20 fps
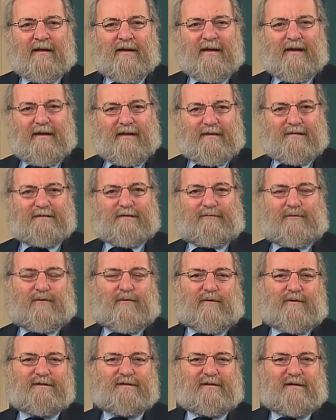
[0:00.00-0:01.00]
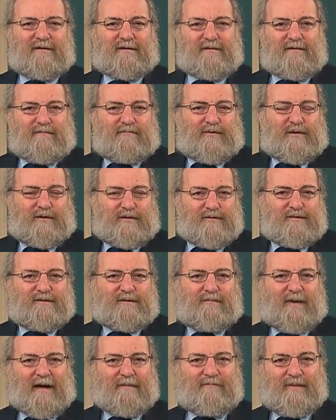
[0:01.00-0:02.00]
is, of course,
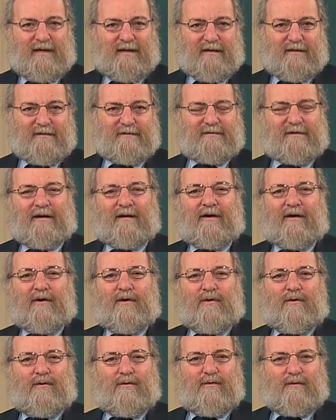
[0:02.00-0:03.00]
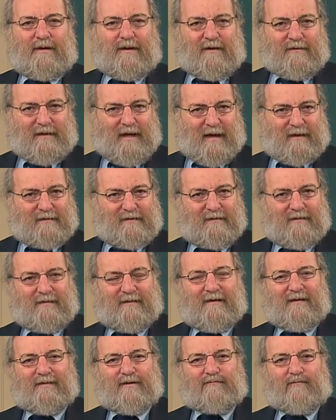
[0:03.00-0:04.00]
produced by bees who collect
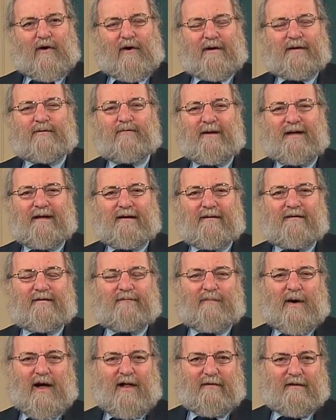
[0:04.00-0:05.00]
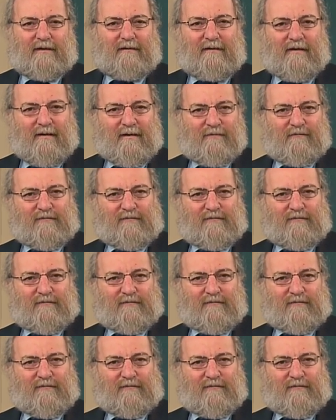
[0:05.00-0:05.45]
the raw ingredients, pollen,